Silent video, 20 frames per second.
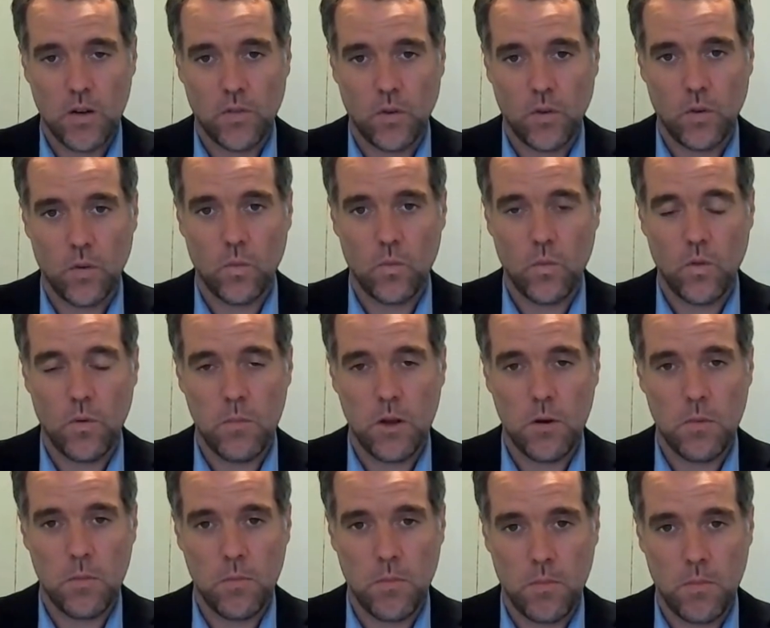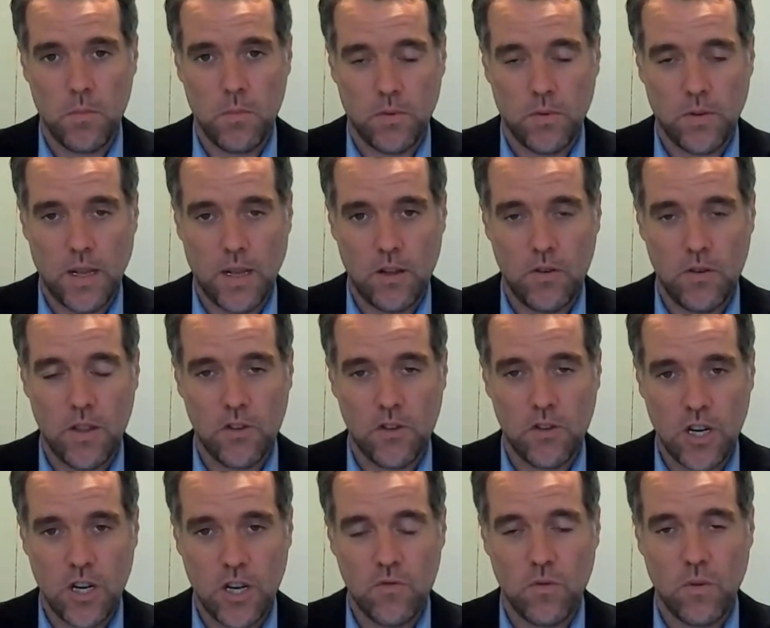So the minimum salary, the
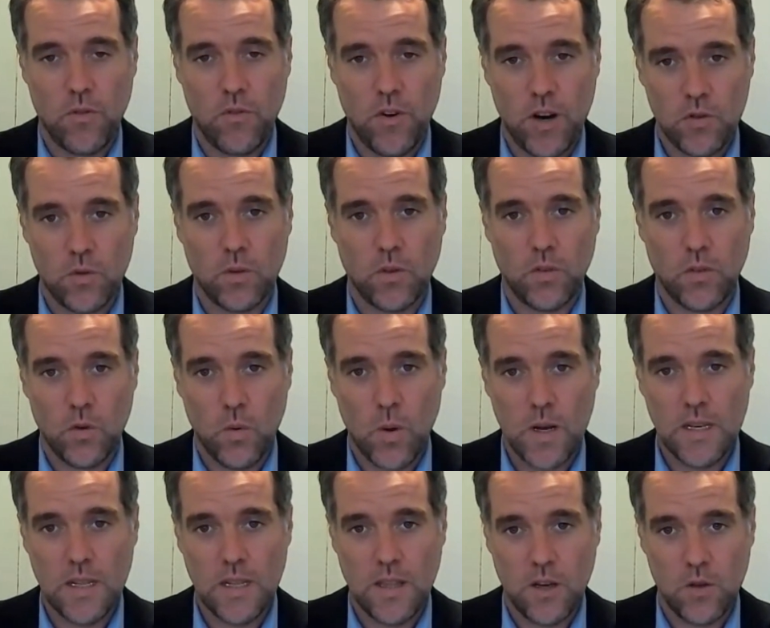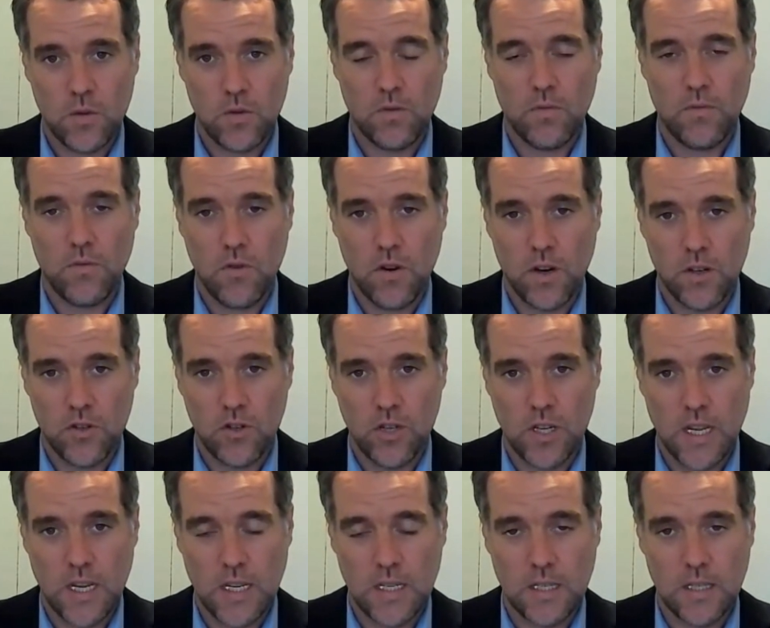general threshold is
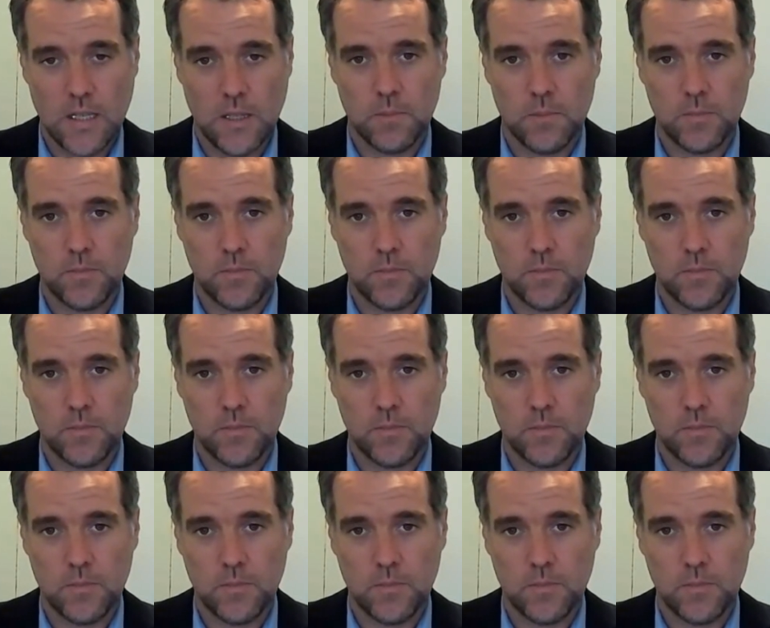20,480.